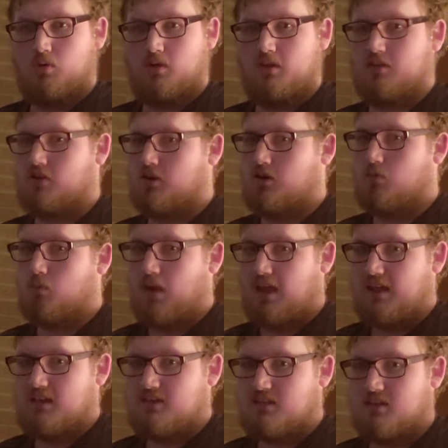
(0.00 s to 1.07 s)
is there a
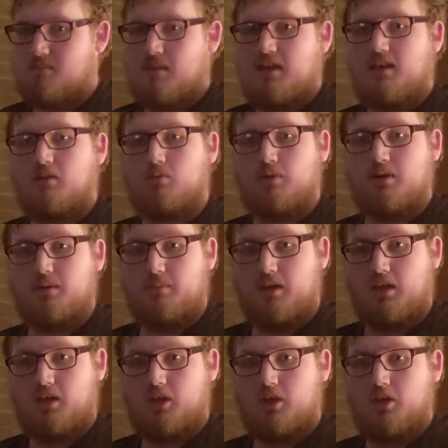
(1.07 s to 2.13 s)
way to make a
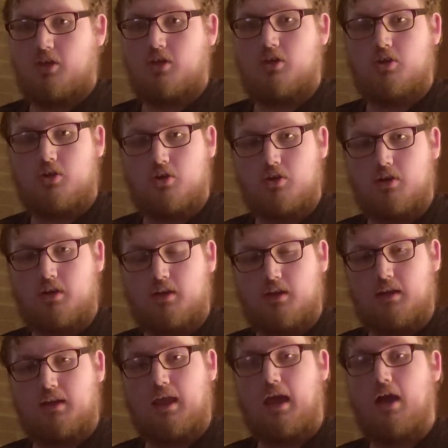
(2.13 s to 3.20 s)
remake good,
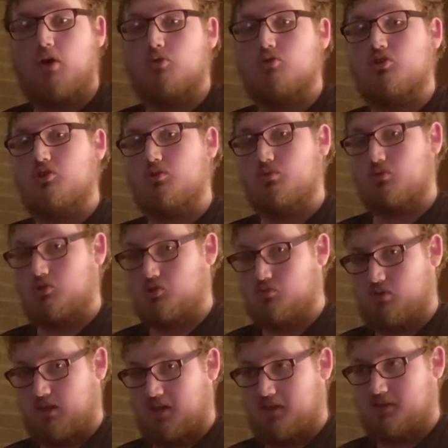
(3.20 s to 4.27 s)
and how do you do
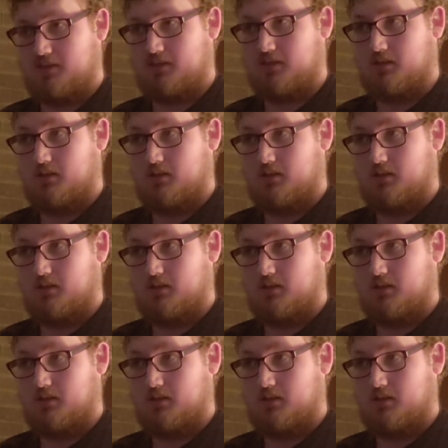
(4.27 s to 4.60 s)
that?